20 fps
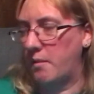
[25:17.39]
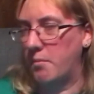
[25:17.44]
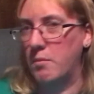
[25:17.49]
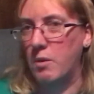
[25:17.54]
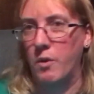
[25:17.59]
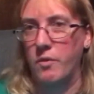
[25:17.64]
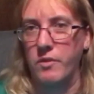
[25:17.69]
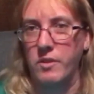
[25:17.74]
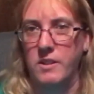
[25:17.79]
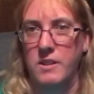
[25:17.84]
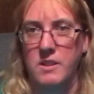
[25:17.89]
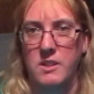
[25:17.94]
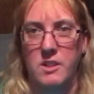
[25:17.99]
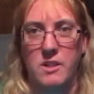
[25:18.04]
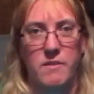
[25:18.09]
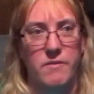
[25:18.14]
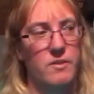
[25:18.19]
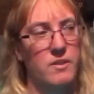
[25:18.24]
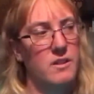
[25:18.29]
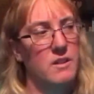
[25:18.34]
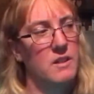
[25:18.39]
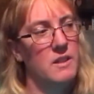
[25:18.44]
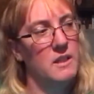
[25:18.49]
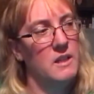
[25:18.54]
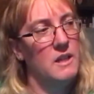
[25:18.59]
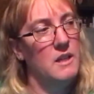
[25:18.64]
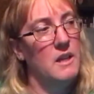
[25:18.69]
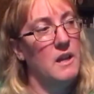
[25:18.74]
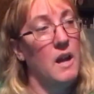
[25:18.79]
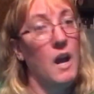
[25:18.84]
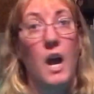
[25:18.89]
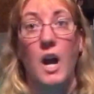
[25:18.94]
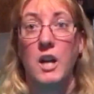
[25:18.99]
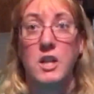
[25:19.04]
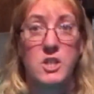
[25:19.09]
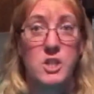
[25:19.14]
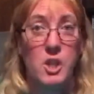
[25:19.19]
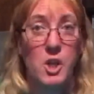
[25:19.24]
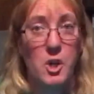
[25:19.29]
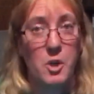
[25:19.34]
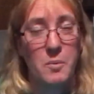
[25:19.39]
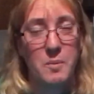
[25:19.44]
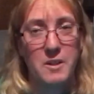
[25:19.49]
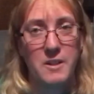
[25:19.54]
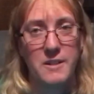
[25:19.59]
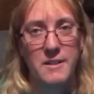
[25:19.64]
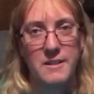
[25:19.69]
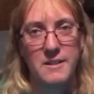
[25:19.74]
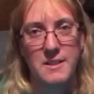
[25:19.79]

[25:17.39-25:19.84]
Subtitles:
hopefully this year for October.